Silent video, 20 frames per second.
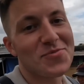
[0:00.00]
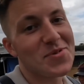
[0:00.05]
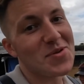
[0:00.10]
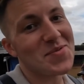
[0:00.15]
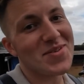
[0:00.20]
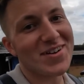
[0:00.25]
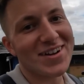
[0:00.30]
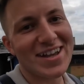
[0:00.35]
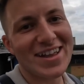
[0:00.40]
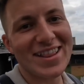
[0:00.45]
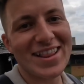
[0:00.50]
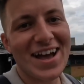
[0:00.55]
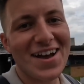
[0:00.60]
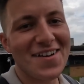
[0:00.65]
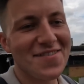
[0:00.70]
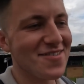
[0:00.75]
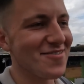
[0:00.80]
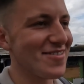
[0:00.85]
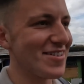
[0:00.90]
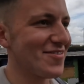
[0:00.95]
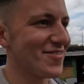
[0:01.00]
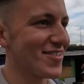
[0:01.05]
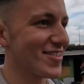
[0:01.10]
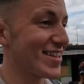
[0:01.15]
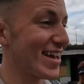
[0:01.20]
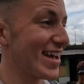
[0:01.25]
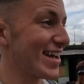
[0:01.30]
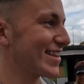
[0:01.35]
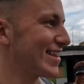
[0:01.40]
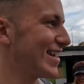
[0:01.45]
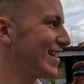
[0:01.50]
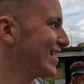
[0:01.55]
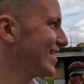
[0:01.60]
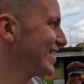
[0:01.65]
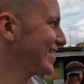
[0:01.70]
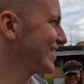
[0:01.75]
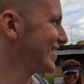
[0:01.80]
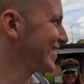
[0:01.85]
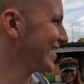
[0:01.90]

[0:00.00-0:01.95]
People are gonna laugh at me for saying that.